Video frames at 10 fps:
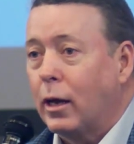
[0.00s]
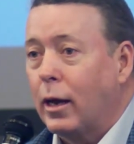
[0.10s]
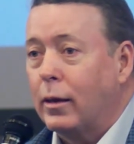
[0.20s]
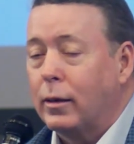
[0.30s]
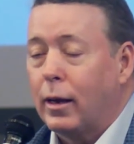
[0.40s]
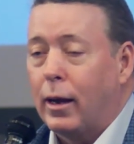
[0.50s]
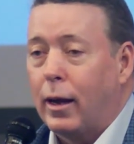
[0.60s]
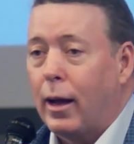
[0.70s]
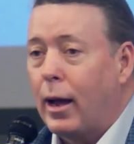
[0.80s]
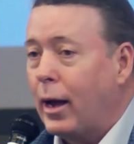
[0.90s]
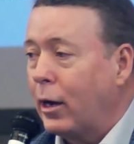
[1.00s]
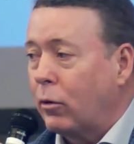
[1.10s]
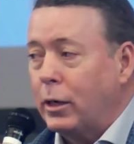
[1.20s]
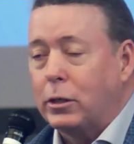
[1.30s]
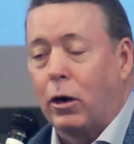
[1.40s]
and I
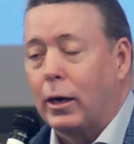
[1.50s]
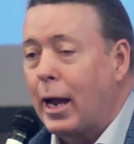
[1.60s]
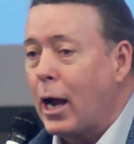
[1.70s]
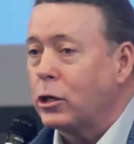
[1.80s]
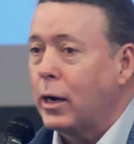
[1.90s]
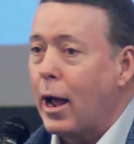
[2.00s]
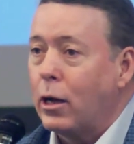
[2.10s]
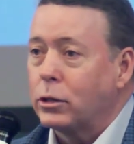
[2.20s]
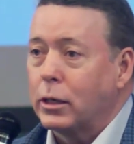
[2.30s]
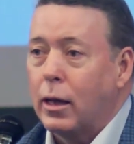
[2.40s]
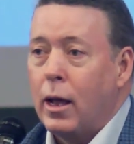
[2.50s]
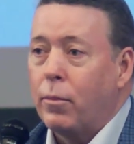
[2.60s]
agree, certainly Action Housing